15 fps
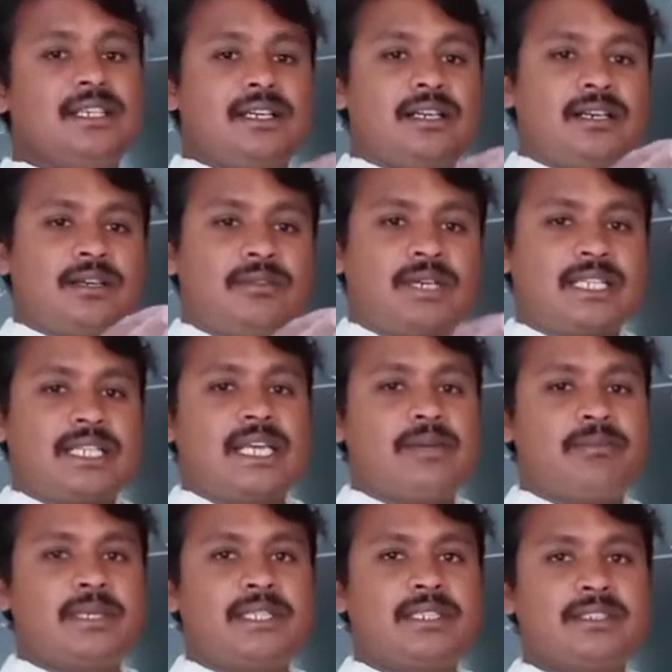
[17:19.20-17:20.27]
what
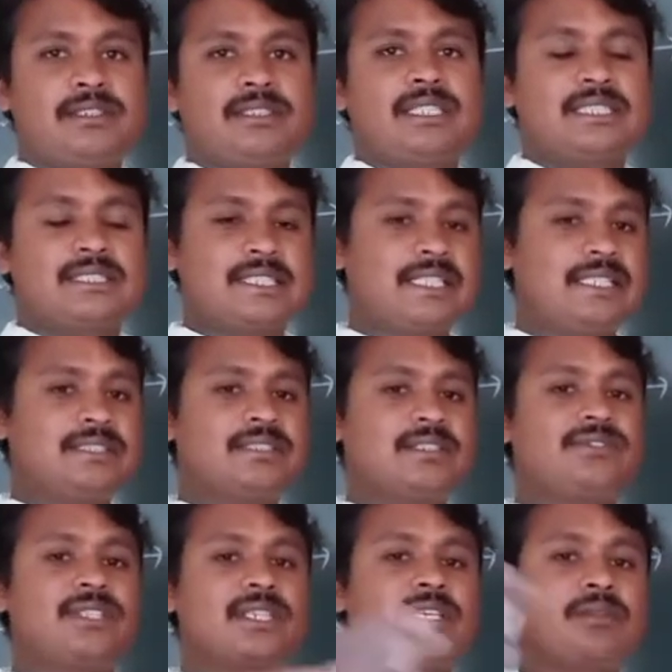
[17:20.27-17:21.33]
happened? The size of
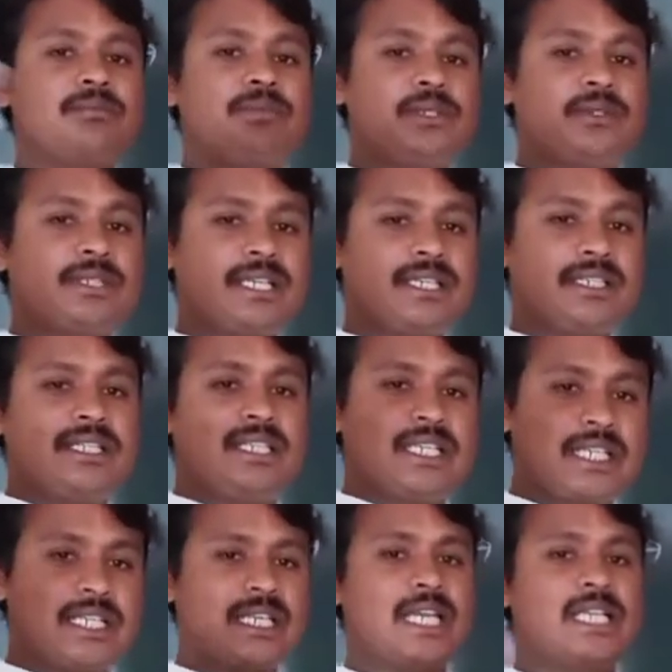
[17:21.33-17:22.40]
the computer
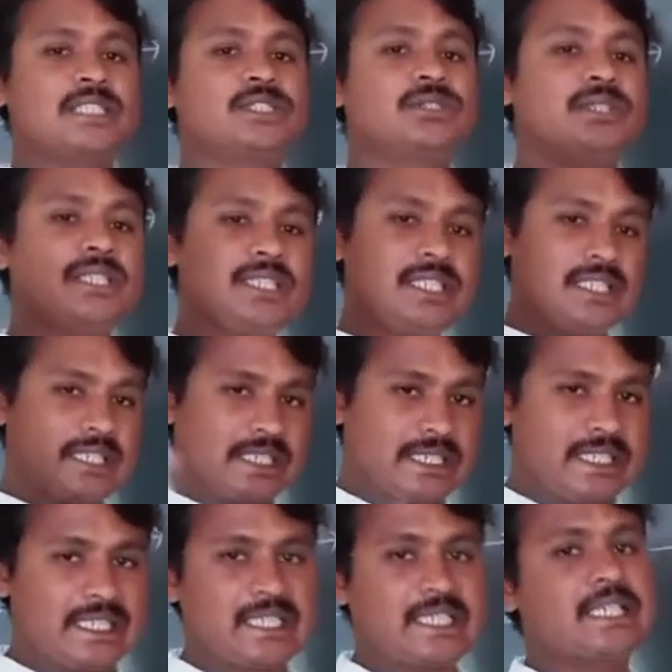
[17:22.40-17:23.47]
gradually
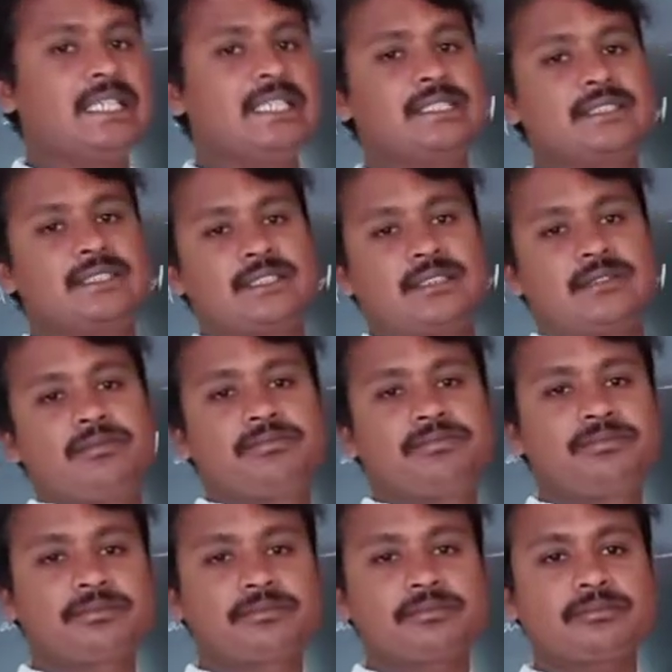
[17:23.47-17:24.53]
decreased.
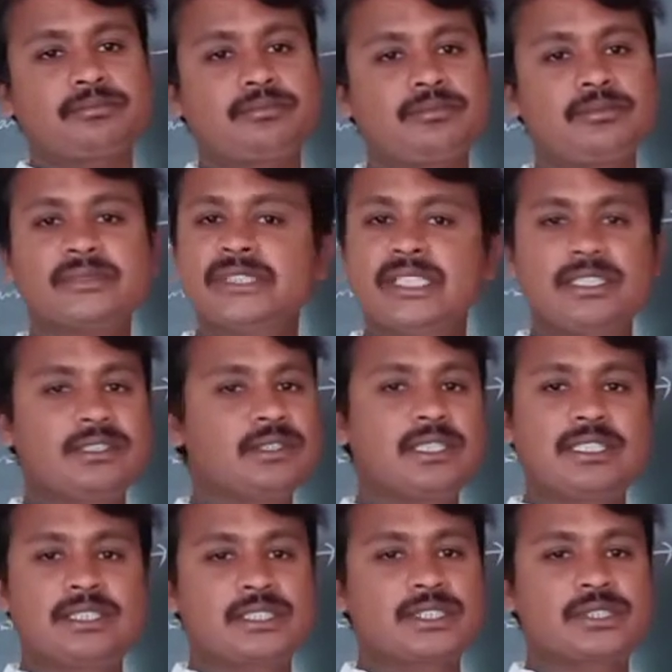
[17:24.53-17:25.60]

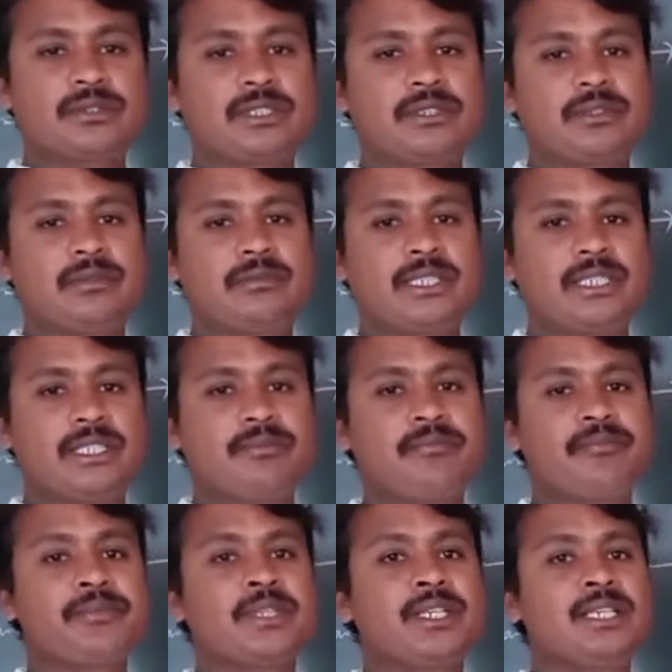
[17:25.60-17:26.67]
Understood everybody?
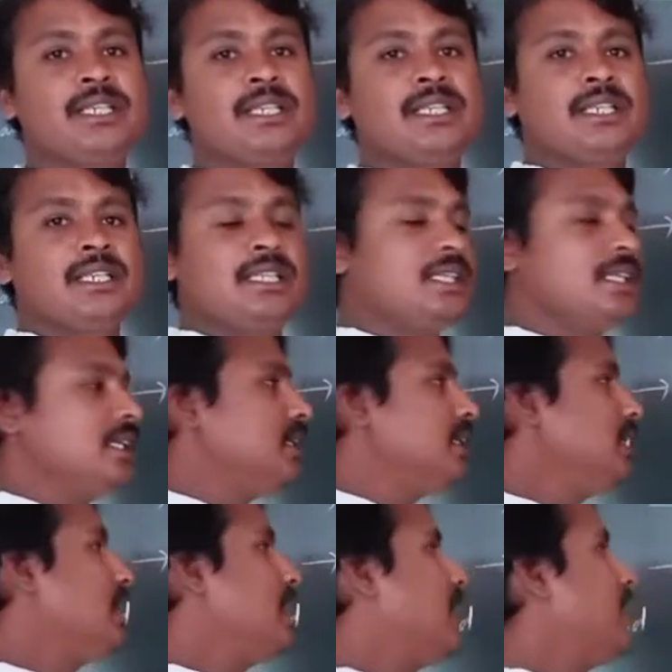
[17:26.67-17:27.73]

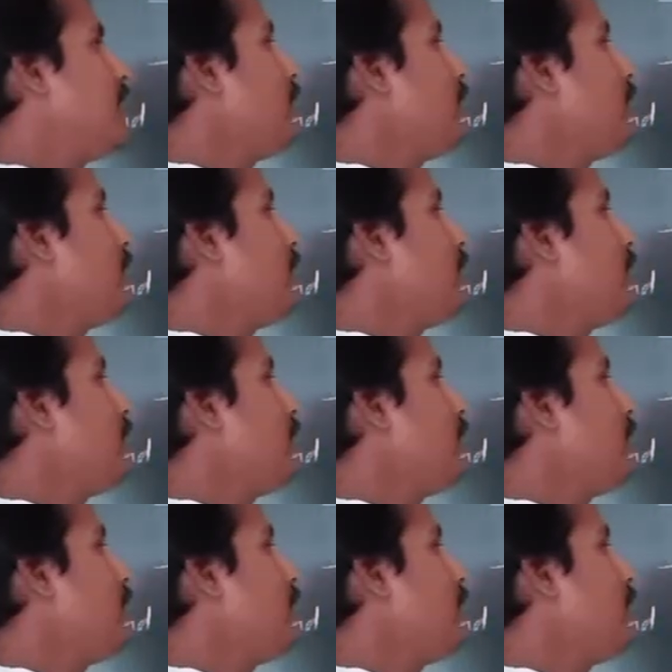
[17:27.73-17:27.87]
Here,